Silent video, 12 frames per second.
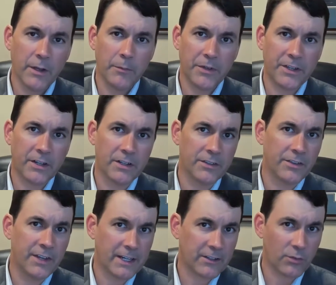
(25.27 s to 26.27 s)
because
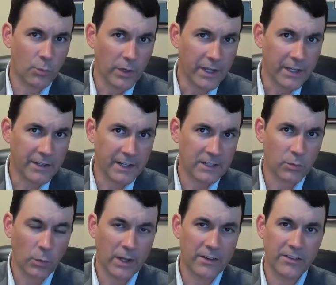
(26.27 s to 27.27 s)
next
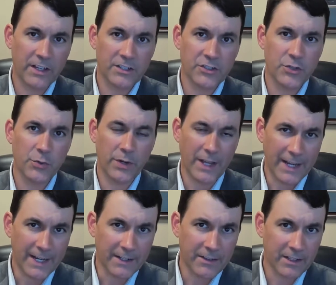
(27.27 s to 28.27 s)
Wednesday, June
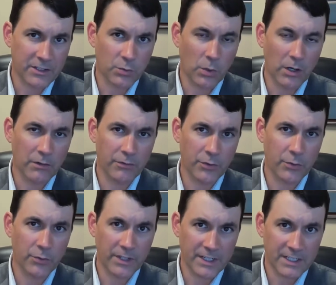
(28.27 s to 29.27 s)
8th at 12
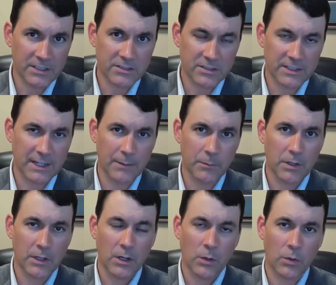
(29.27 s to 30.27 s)
noon Eastern Time,
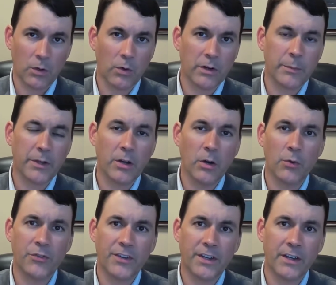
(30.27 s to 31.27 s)
we're going to be
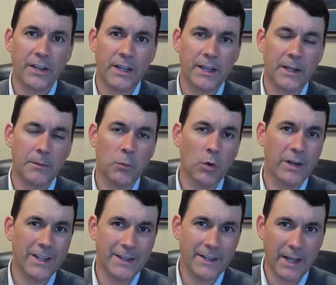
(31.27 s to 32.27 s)
hosting a more
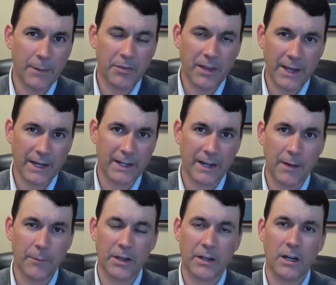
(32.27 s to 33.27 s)
in-depth
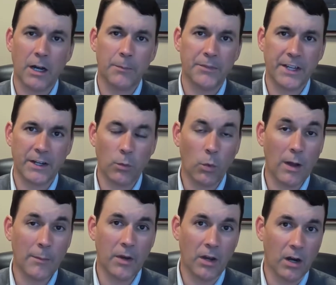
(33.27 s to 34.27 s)
economic update
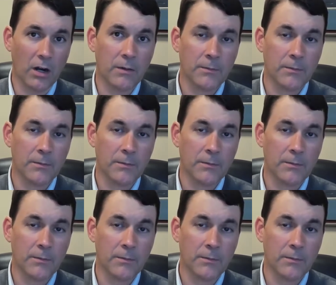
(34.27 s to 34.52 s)
webinar.